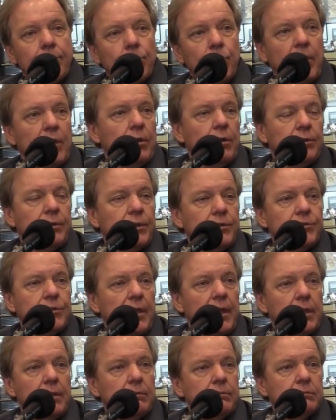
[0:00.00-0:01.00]
We heard that
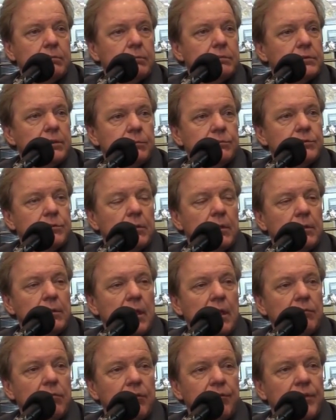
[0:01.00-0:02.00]
you had a
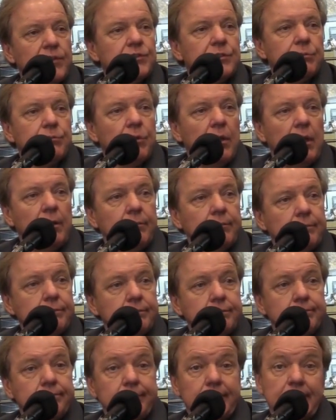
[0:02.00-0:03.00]
vision problem.
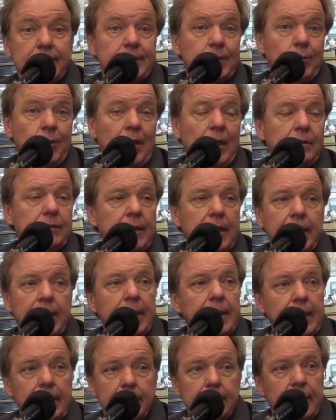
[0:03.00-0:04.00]
I said, well, I'll
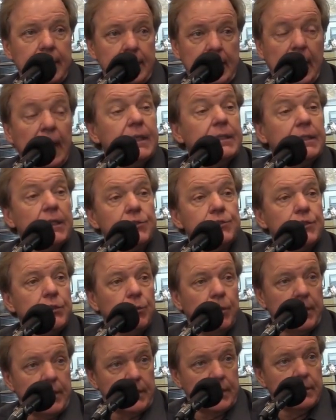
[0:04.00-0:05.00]
take any eye test
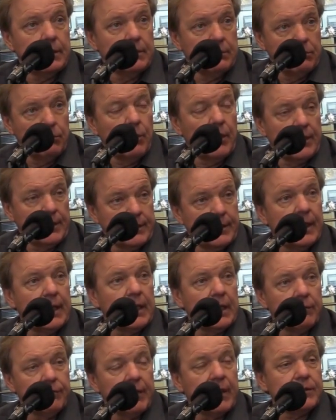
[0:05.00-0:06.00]
you want to
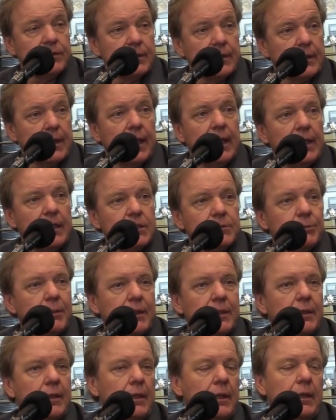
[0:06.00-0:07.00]
take if that's the case.
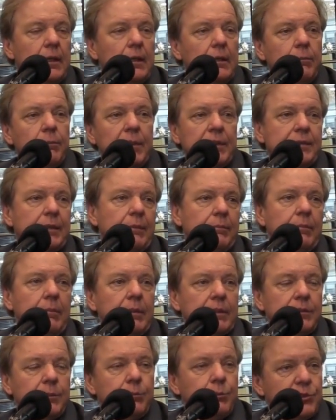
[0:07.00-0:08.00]
But
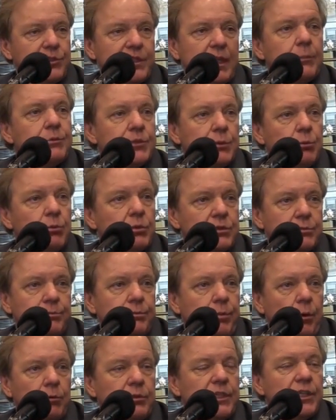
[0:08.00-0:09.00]
the perception was
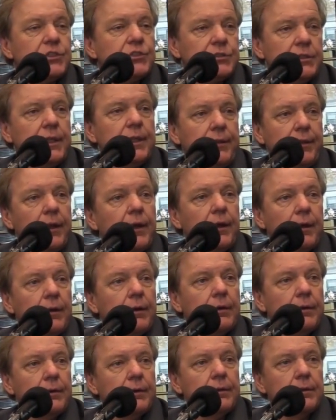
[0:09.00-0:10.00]
potentially
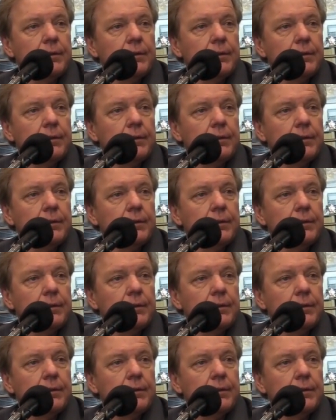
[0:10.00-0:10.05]
there.